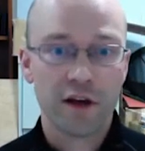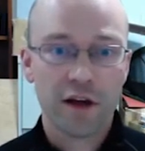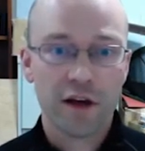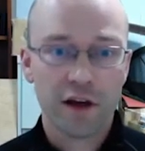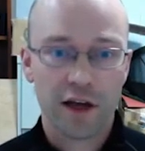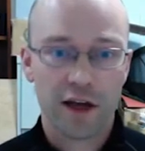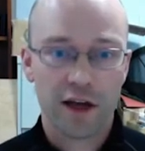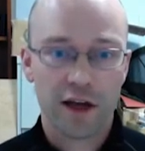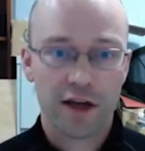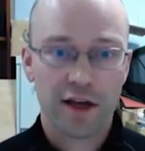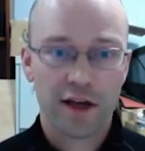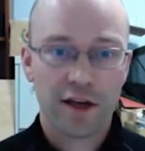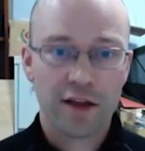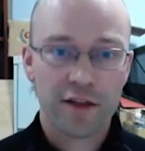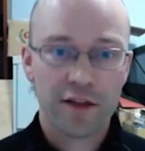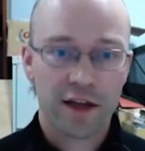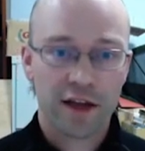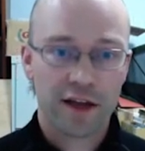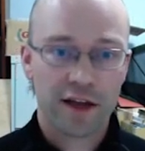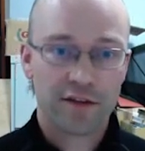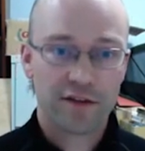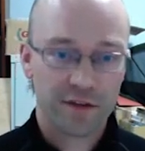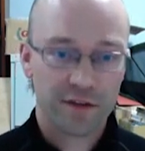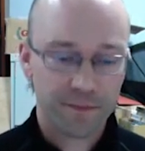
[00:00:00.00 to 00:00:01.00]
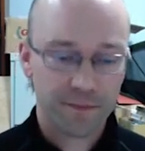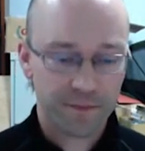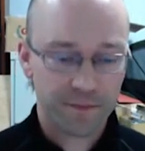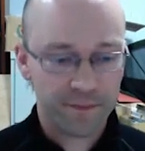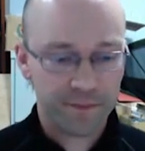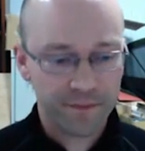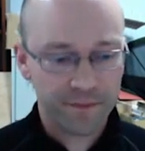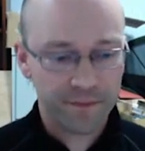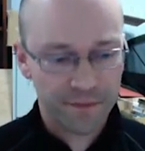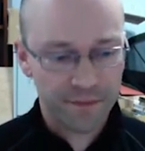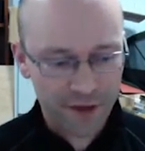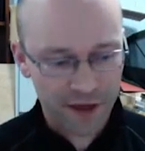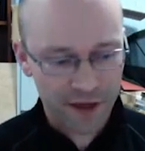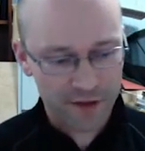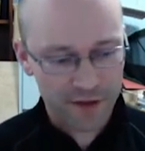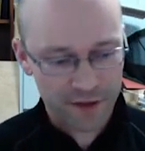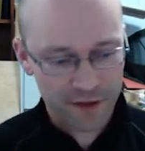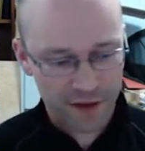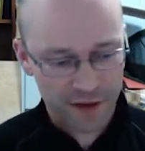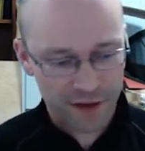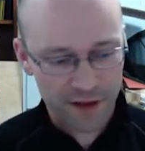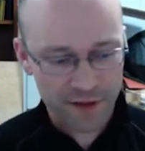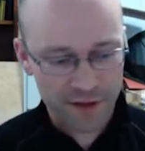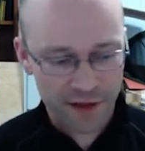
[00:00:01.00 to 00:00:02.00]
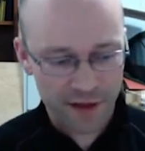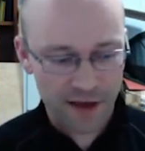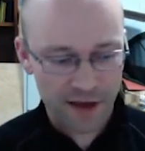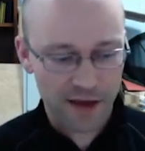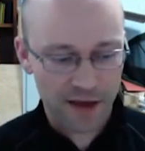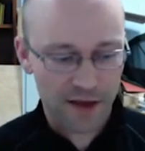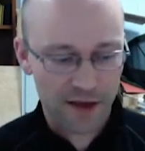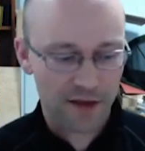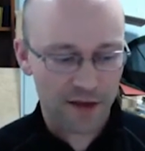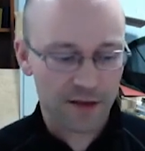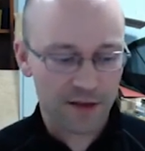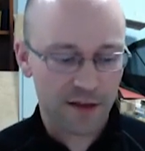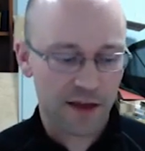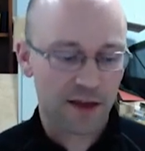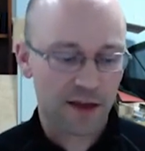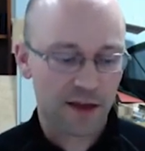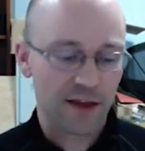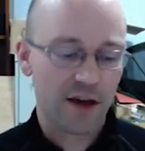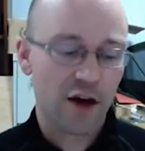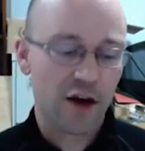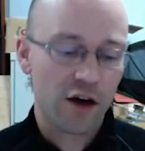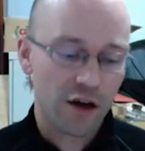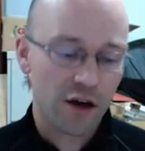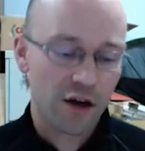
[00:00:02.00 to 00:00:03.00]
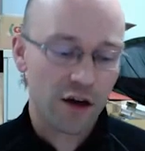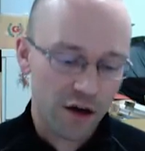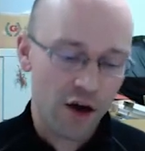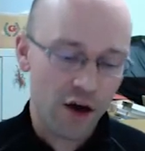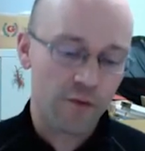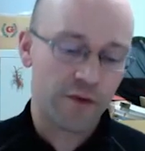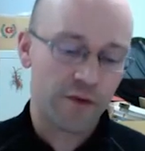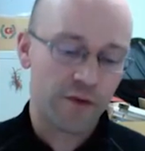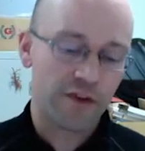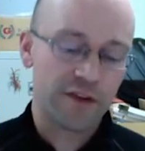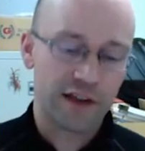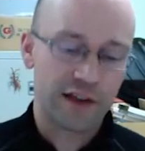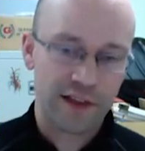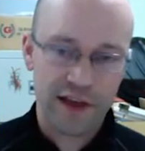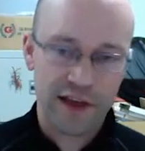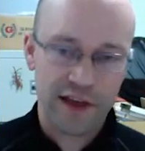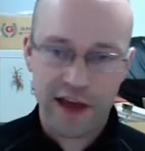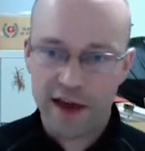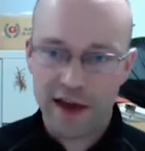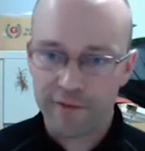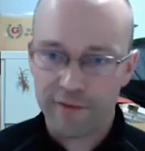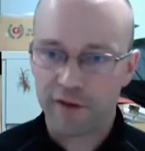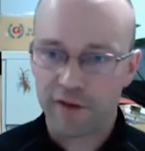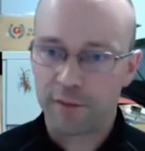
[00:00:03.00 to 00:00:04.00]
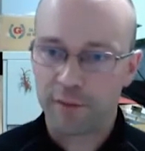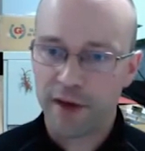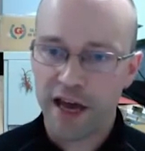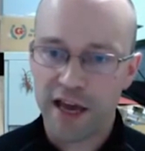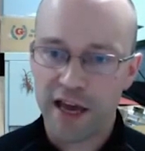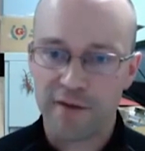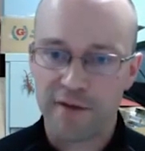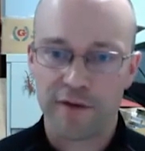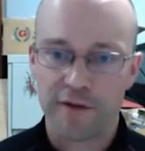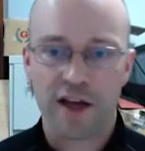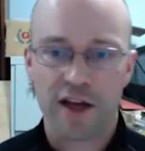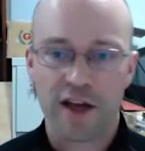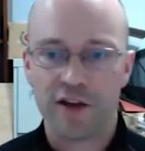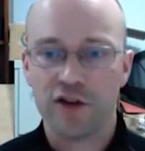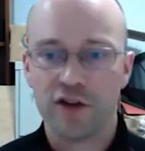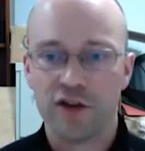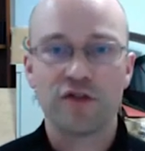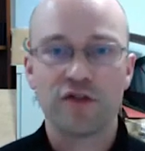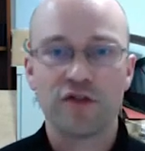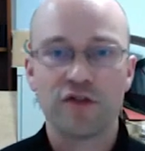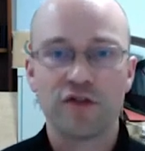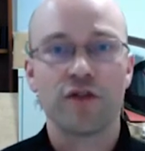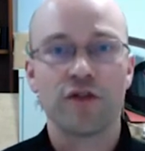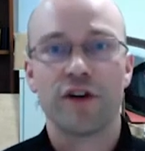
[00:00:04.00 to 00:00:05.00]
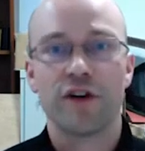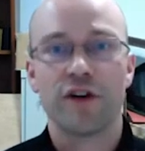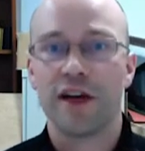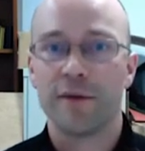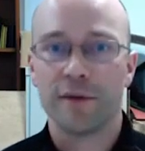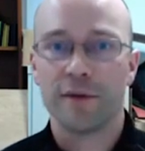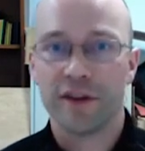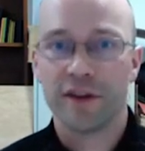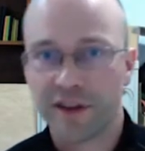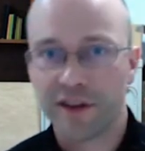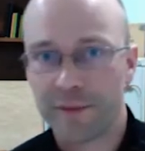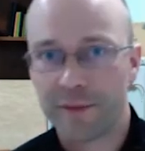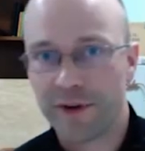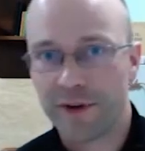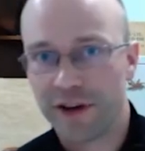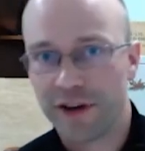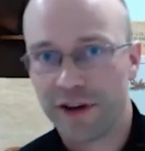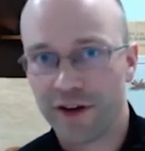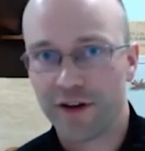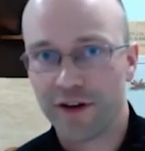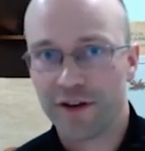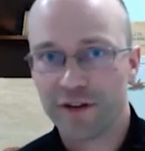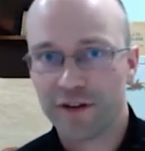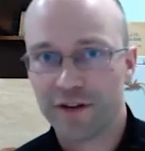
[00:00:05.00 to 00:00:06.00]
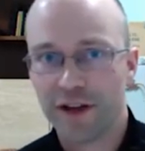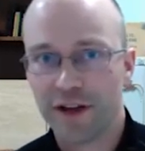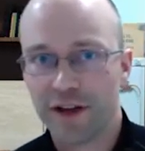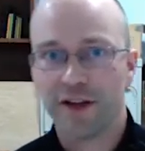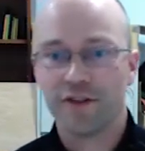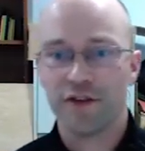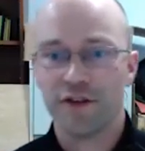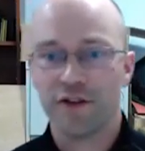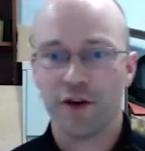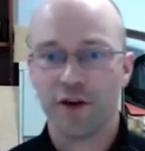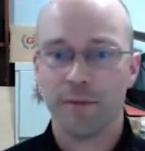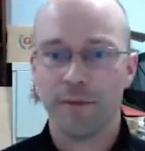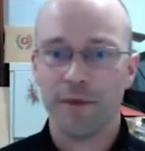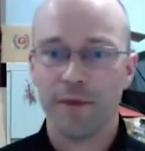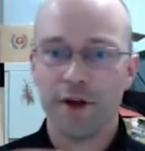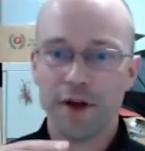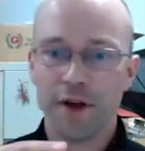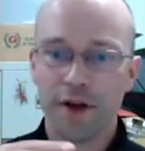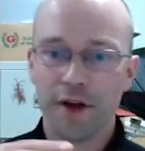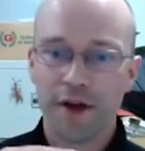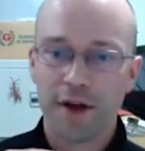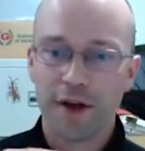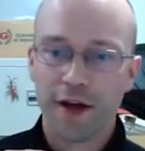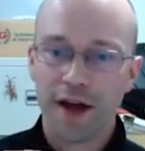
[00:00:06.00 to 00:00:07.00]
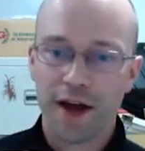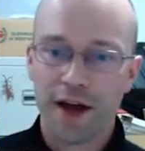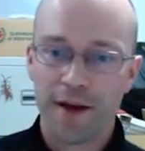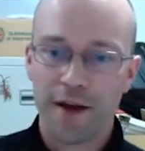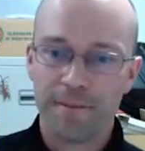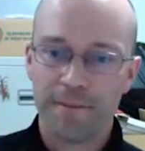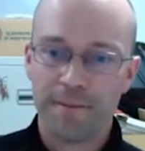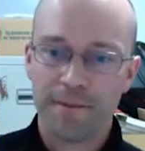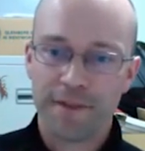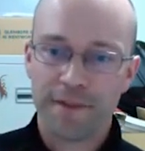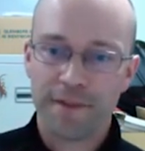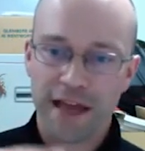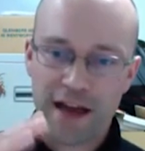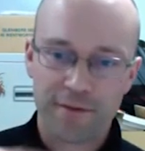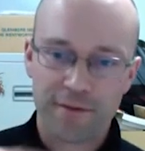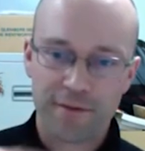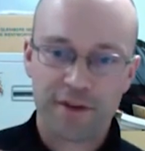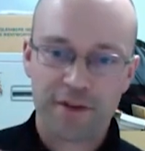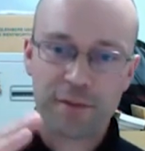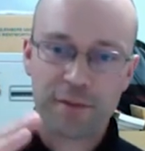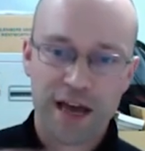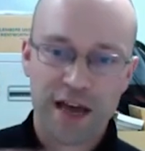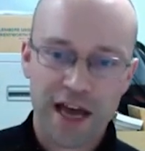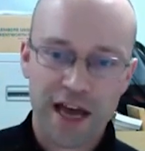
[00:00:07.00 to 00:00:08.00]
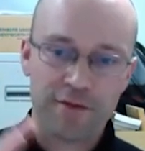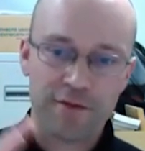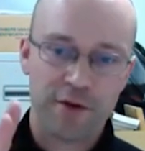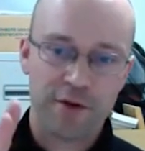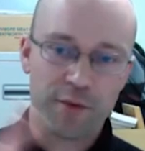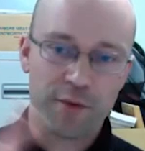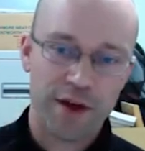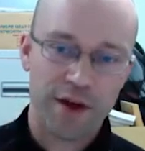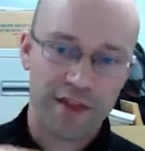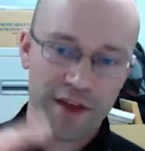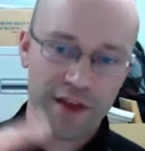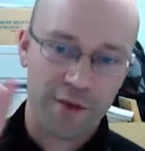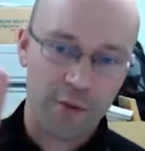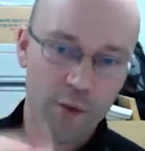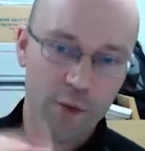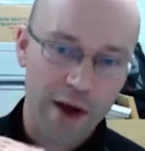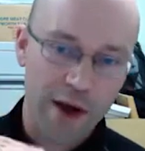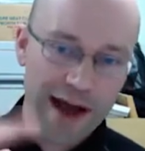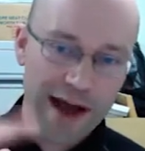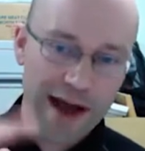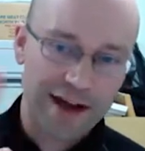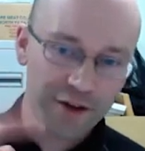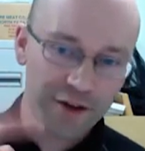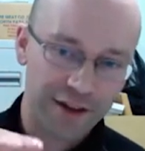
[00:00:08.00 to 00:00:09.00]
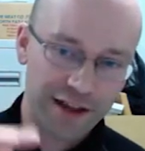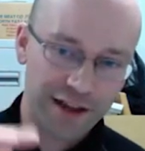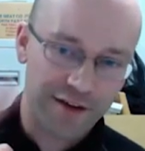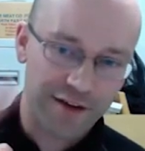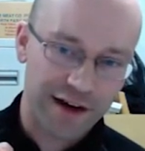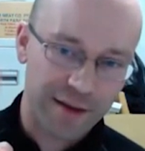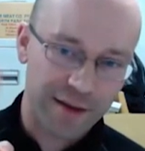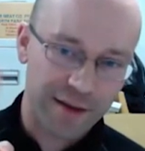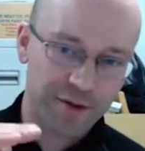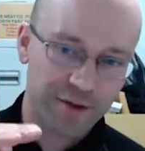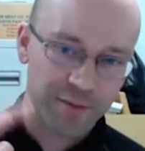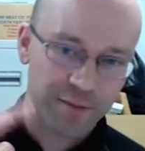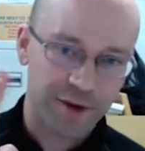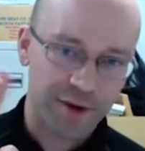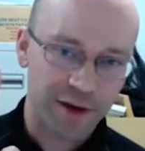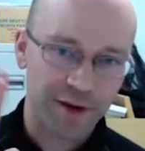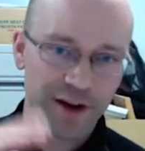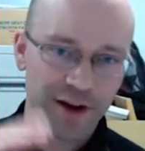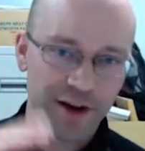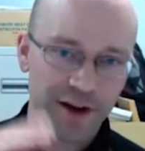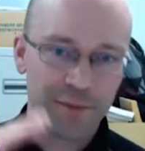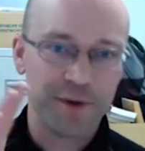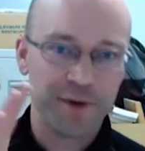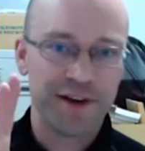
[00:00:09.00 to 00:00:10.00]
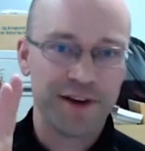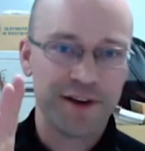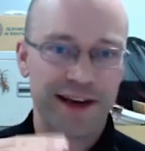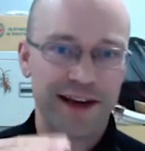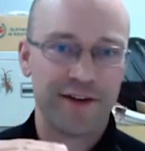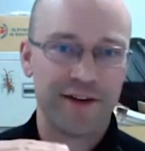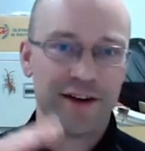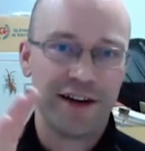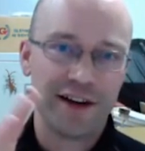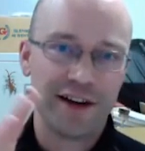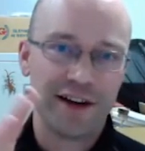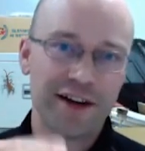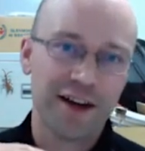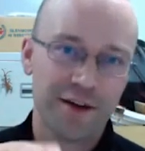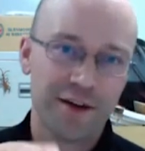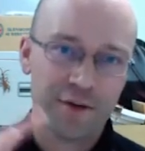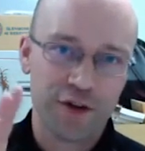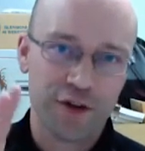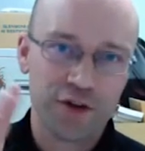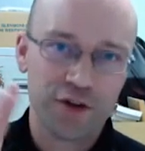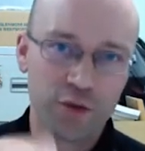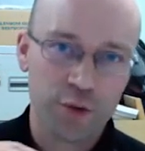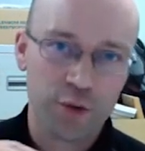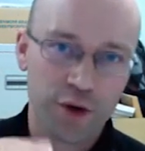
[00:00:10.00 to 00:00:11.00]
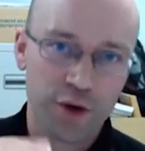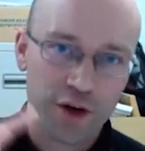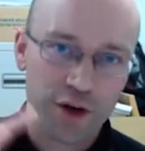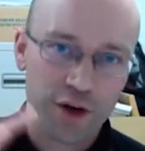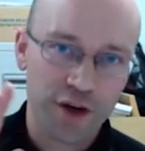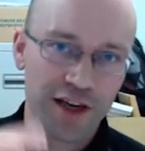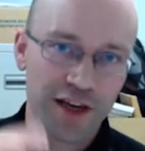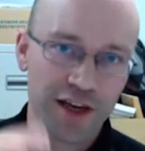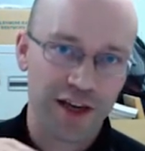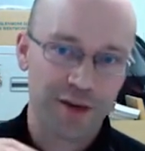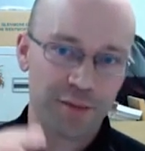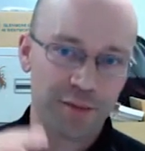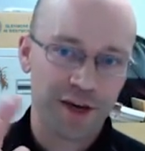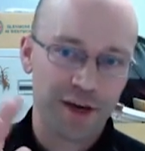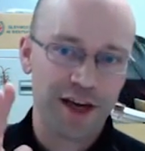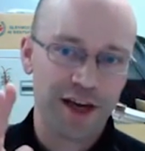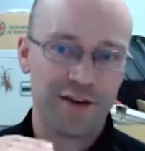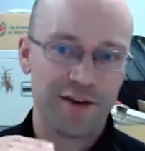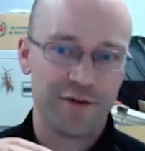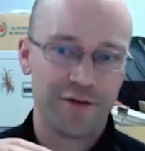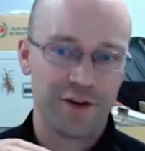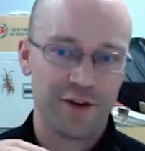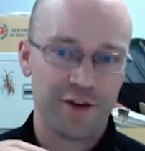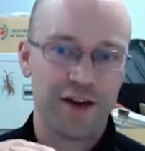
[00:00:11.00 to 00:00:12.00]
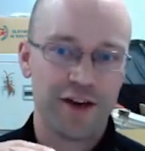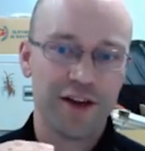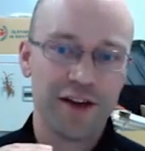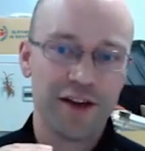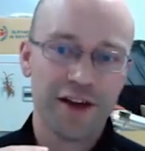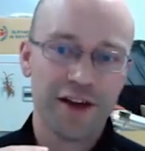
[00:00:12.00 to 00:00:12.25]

Like that's they obviously they have this behaviour, and you saw it at my seminar, Tom. They have this behaviour where they waggle their abdomen up and down in a kind of a twerking behaviour,